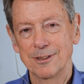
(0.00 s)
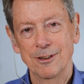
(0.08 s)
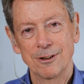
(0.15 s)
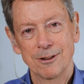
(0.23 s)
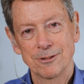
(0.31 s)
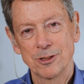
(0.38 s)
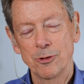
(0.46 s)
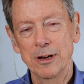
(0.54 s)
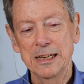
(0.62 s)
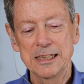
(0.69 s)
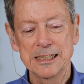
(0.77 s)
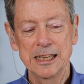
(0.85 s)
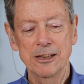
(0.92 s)
You know, to what
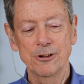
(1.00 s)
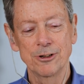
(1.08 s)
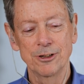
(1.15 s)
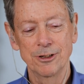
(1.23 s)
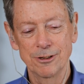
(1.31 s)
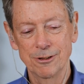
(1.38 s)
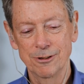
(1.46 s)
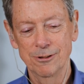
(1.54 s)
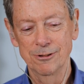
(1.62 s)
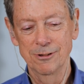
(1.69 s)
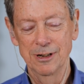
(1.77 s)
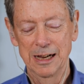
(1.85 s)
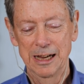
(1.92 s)
extent are
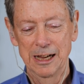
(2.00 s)
you